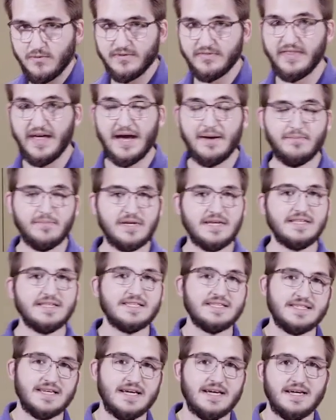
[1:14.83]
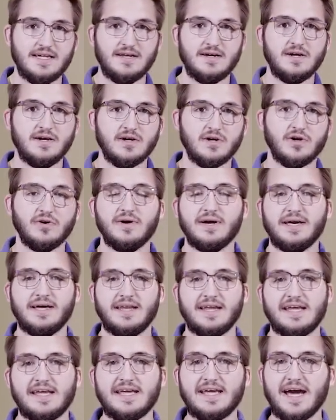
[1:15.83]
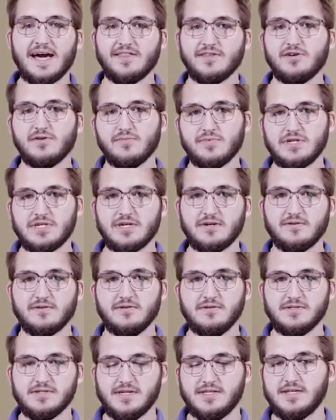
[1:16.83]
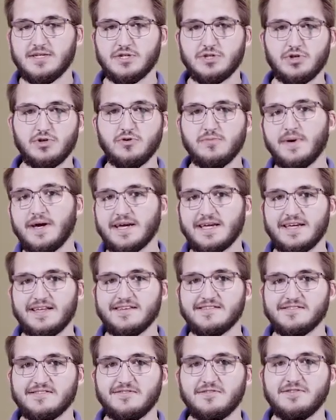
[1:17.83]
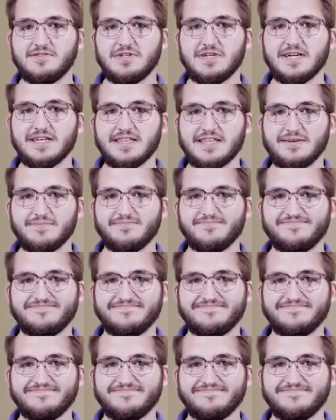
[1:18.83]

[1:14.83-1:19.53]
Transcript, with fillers: with that being said, go ahead and gather your materials and then tune back in as soon as you get them.